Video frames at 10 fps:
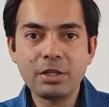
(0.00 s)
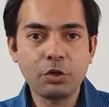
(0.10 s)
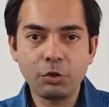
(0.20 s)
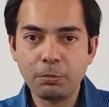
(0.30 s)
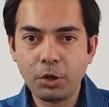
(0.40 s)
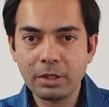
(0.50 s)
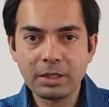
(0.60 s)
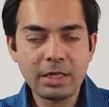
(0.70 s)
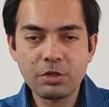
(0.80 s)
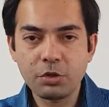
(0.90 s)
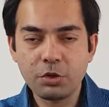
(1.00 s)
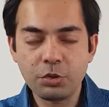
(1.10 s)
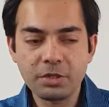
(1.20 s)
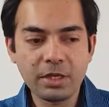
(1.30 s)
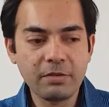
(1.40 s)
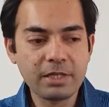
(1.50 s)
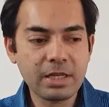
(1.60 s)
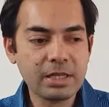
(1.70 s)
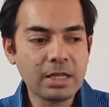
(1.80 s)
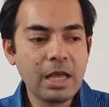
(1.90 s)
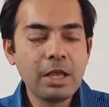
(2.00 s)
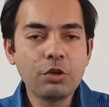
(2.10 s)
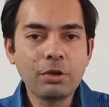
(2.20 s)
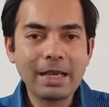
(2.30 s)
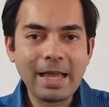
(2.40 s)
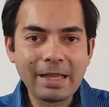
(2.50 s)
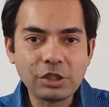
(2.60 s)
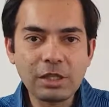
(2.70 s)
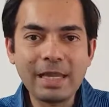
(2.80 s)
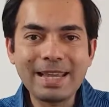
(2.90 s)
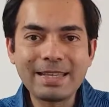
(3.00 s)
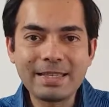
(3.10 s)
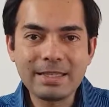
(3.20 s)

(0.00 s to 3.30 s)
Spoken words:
or your product is, or your service is. You can actually